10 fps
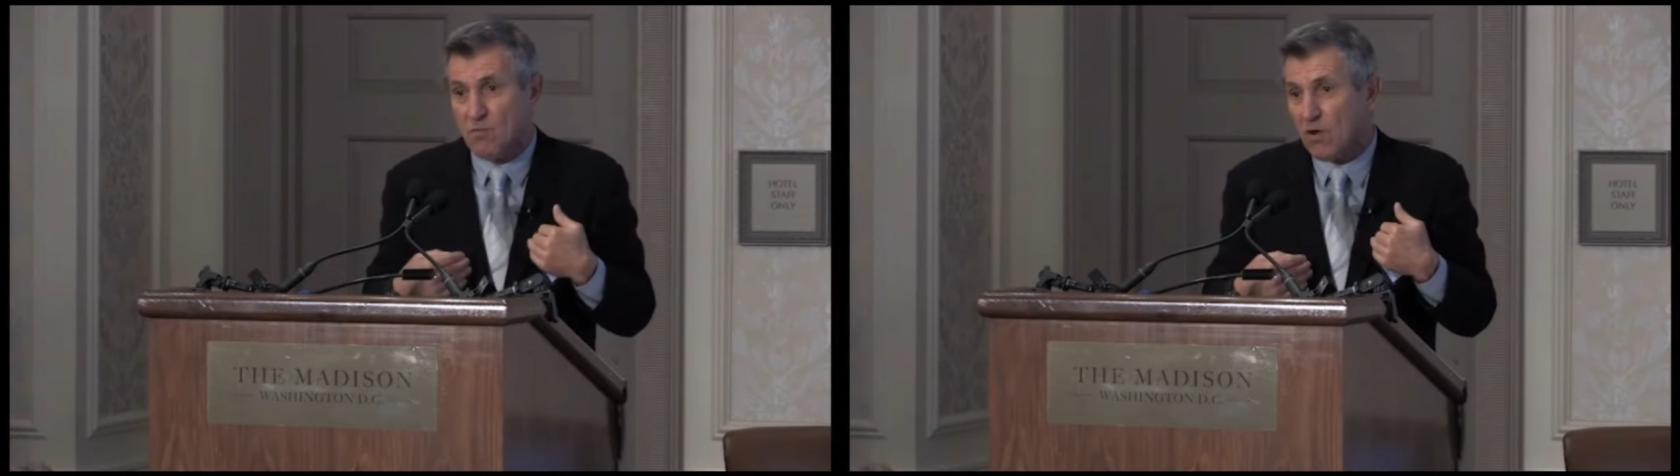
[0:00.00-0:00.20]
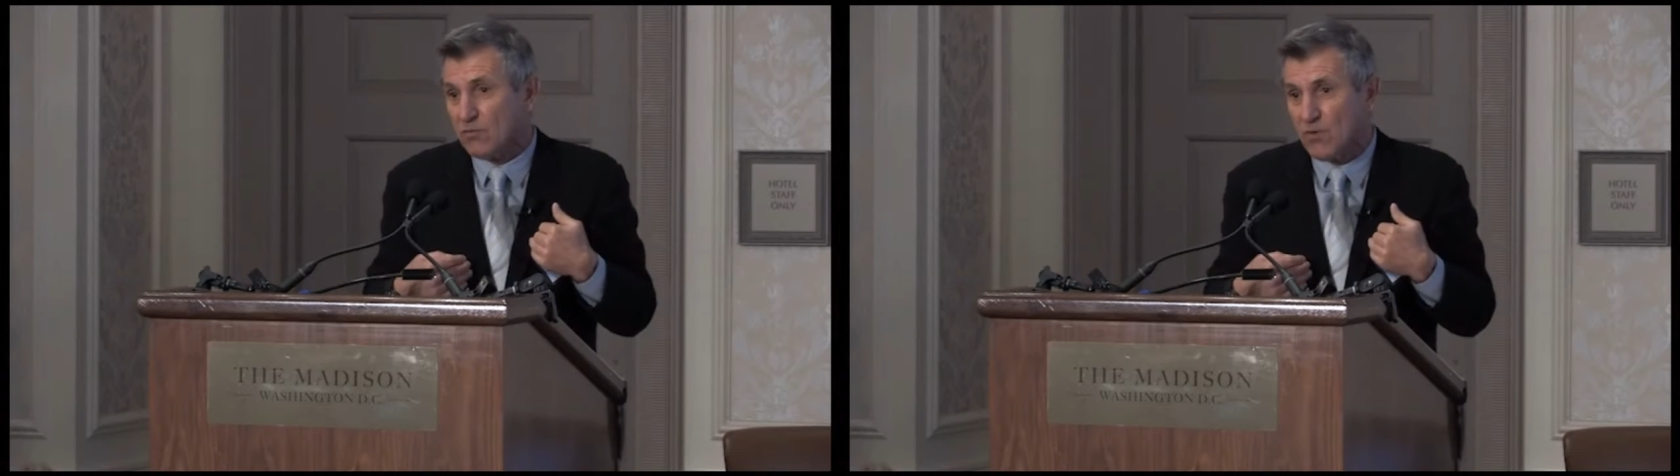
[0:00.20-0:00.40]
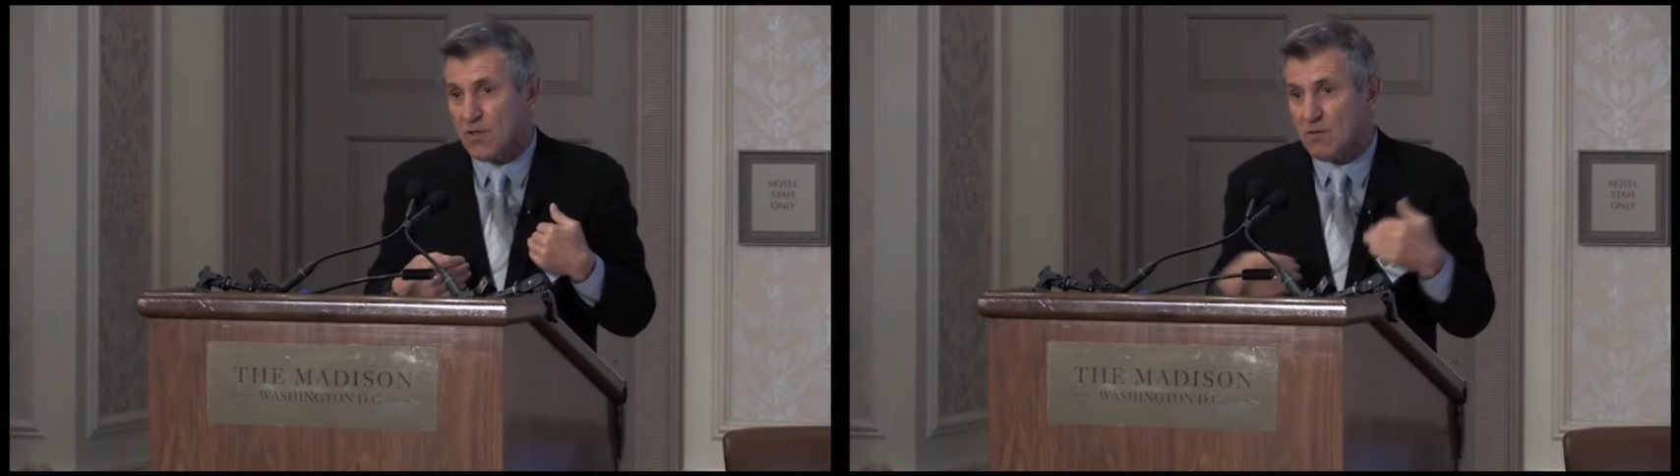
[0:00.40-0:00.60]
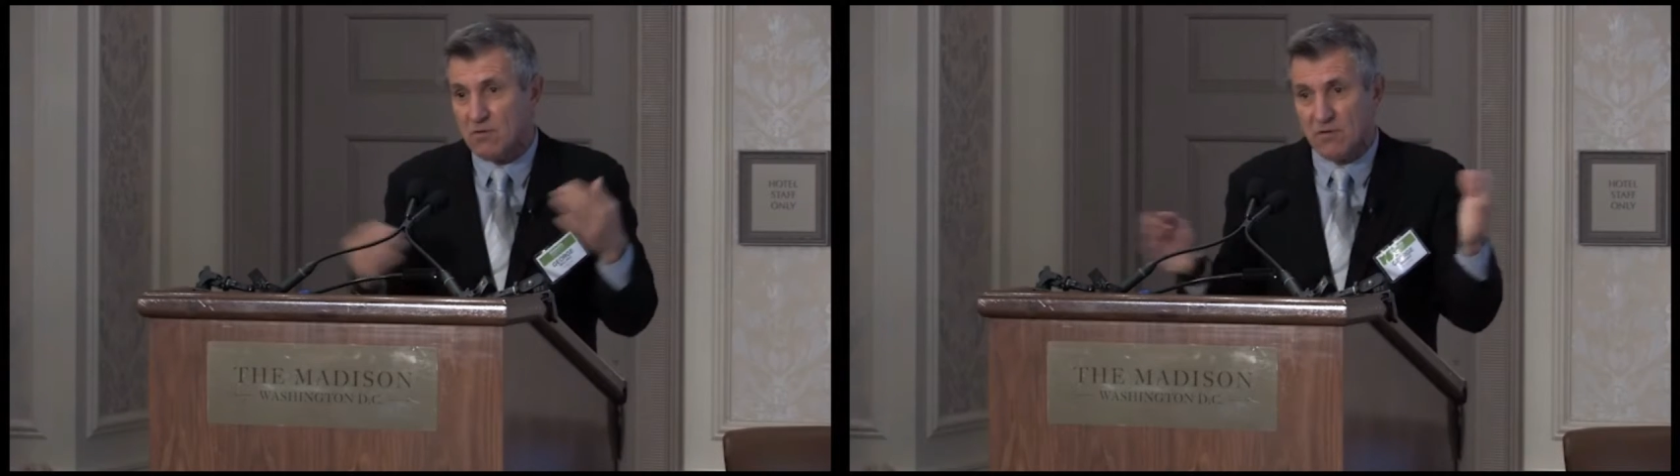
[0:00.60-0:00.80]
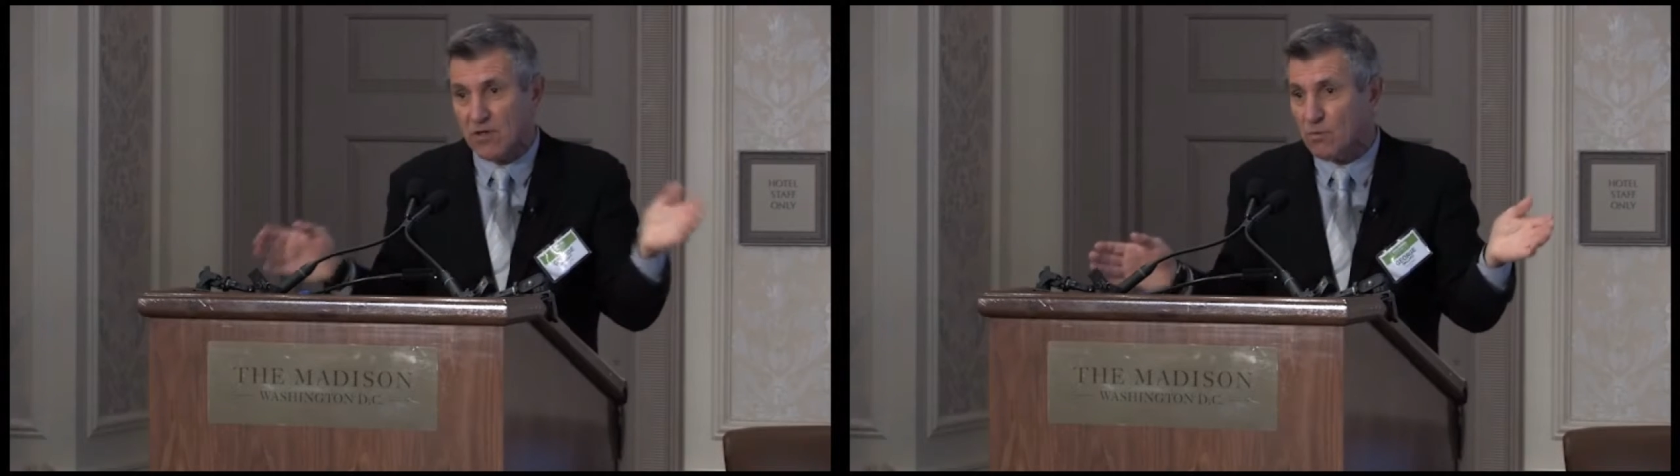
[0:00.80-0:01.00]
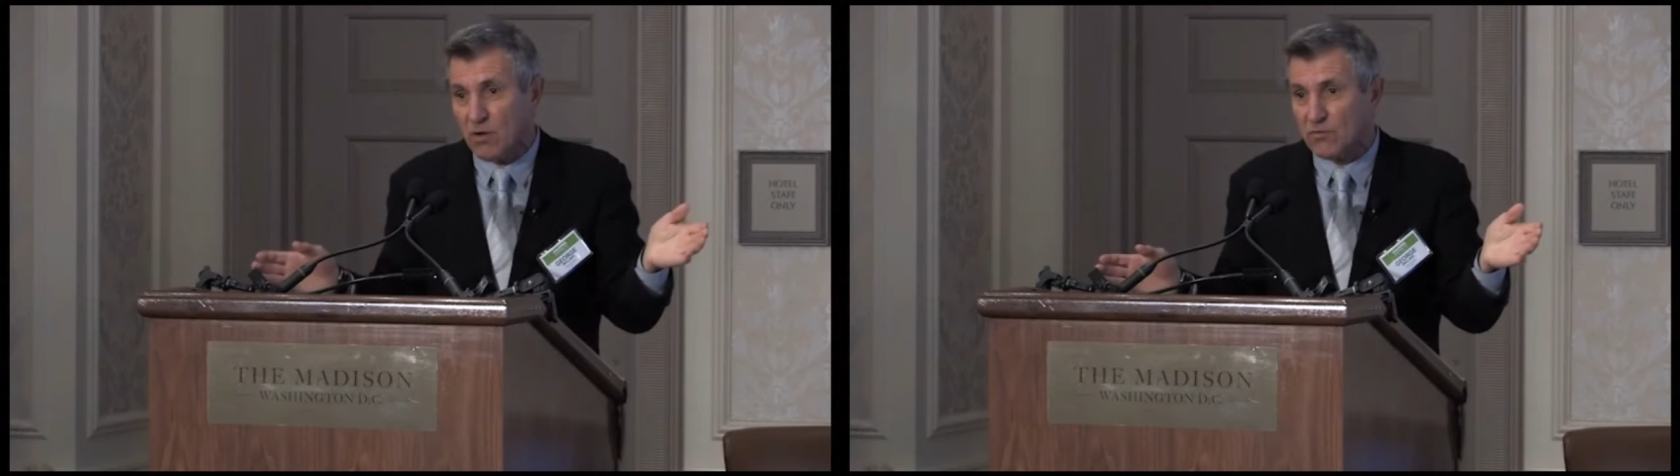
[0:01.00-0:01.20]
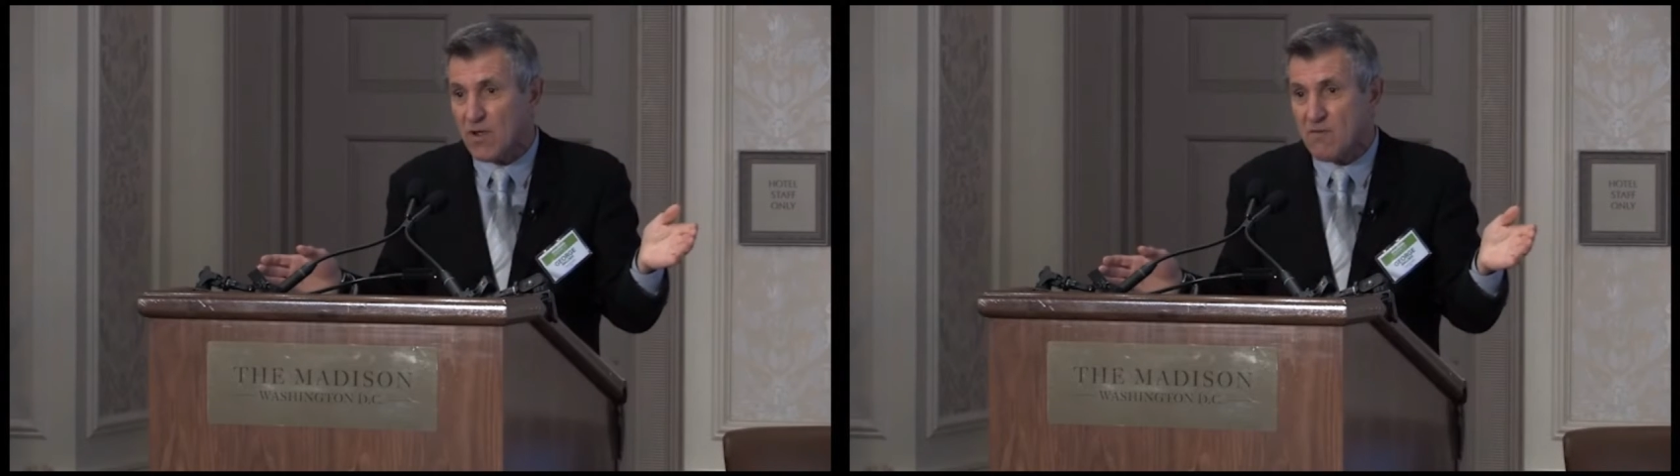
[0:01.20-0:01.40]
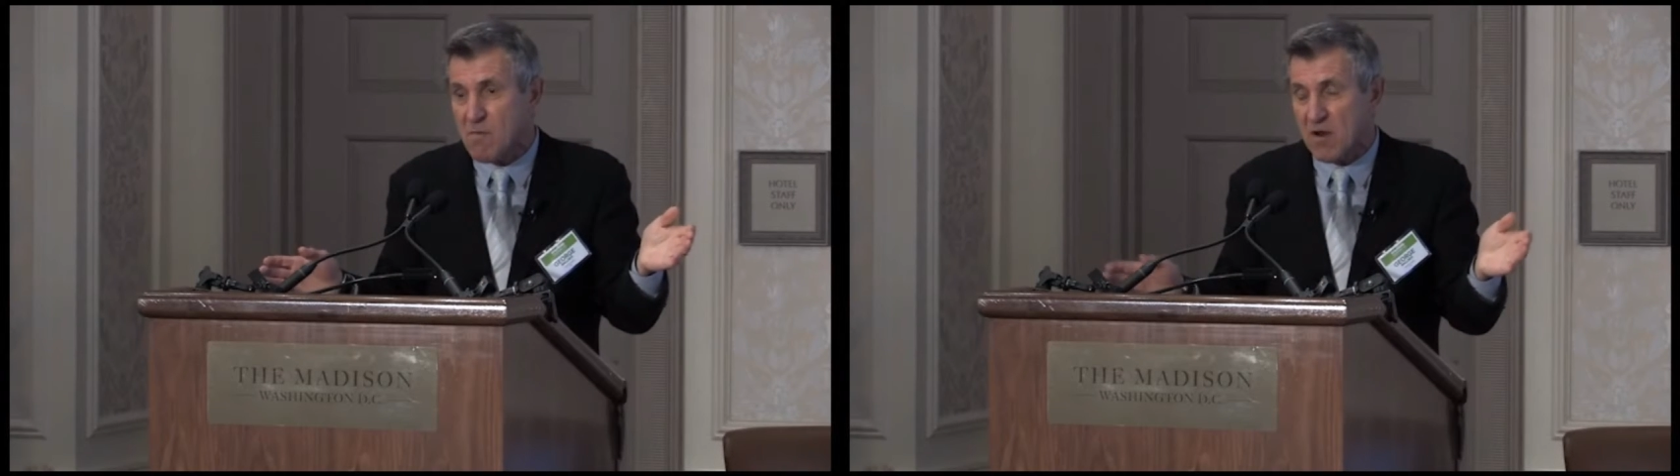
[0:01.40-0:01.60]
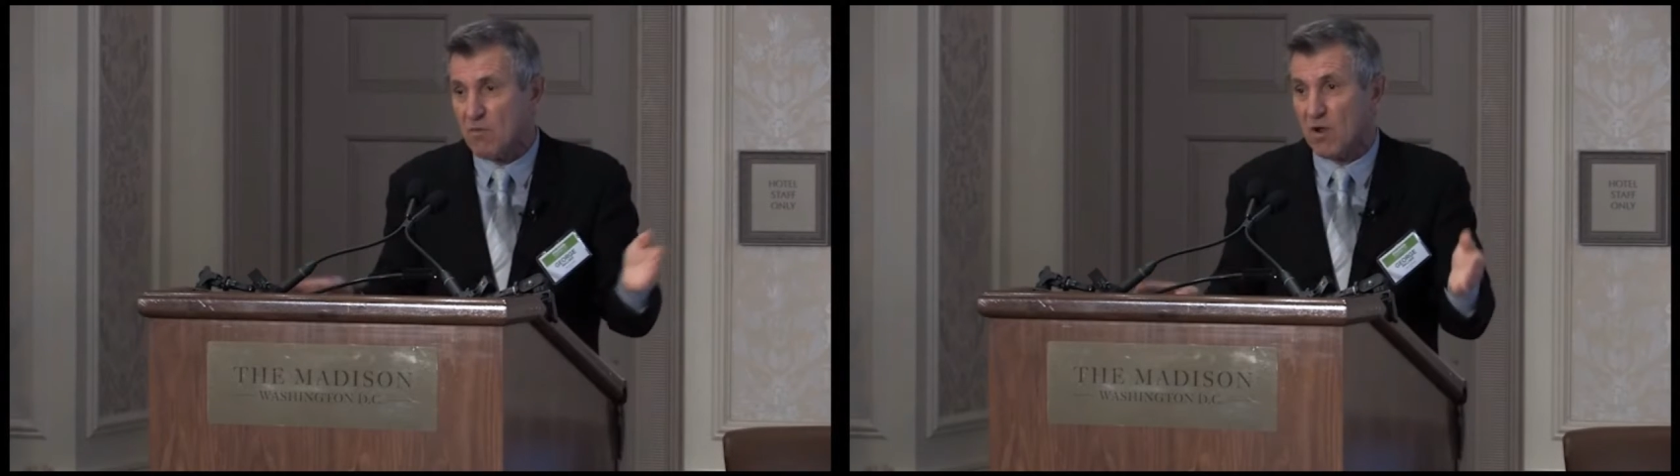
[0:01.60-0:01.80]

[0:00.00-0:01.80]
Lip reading: It works for you. It works for everybody.